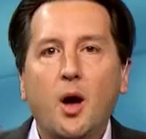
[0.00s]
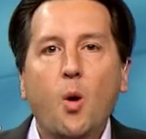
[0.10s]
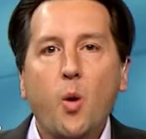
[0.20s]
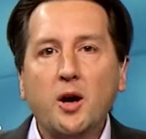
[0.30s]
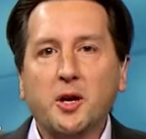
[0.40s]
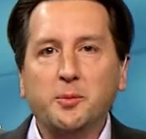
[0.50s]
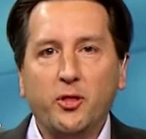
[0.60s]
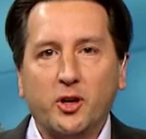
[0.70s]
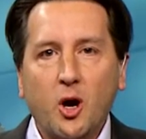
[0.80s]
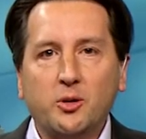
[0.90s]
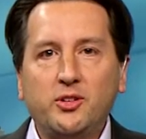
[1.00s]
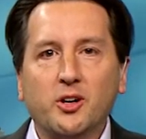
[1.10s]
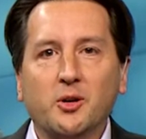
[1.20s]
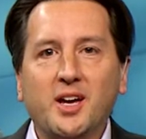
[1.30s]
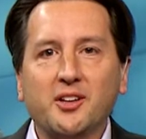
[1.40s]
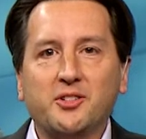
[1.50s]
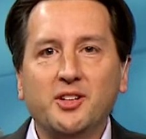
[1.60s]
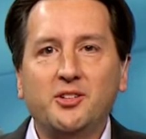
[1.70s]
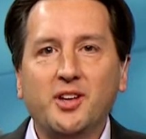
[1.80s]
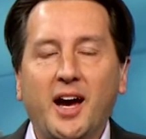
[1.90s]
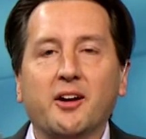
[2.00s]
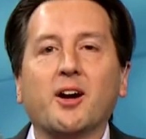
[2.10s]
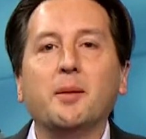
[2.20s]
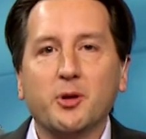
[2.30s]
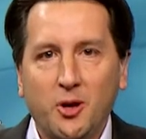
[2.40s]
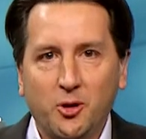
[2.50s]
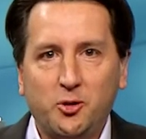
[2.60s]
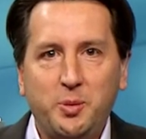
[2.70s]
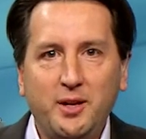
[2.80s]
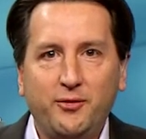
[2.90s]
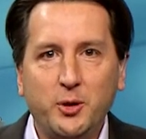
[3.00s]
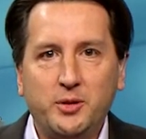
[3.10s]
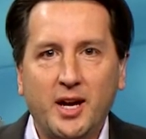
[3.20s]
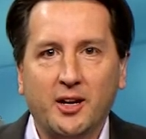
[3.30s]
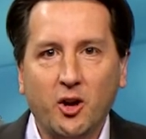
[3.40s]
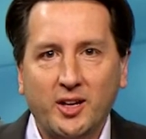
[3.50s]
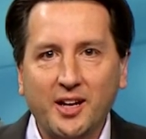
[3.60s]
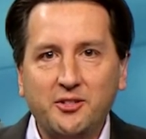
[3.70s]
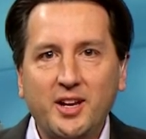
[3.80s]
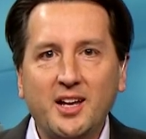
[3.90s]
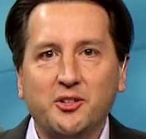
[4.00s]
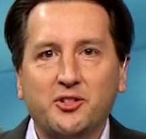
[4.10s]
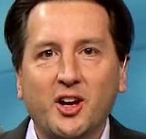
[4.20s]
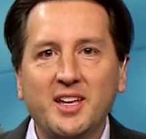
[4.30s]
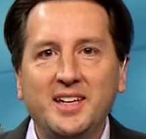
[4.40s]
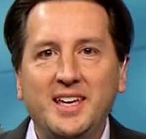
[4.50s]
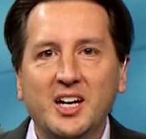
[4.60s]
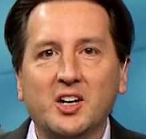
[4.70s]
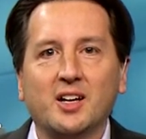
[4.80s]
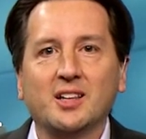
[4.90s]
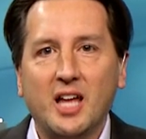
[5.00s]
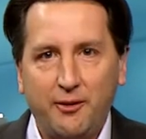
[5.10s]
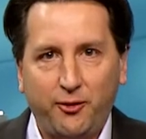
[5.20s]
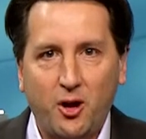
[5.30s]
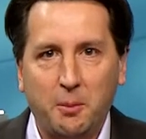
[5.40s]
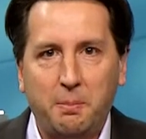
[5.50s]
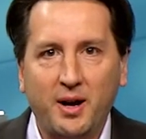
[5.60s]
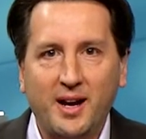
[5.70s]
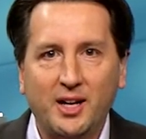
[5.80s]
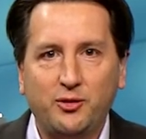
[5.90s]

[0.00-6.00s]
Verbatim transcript: Welcome to the Coke Zero Guest Insider. I'm your host, Pete Fiutak, and our guest today is Sonny Gill, a lifelong Buckeyes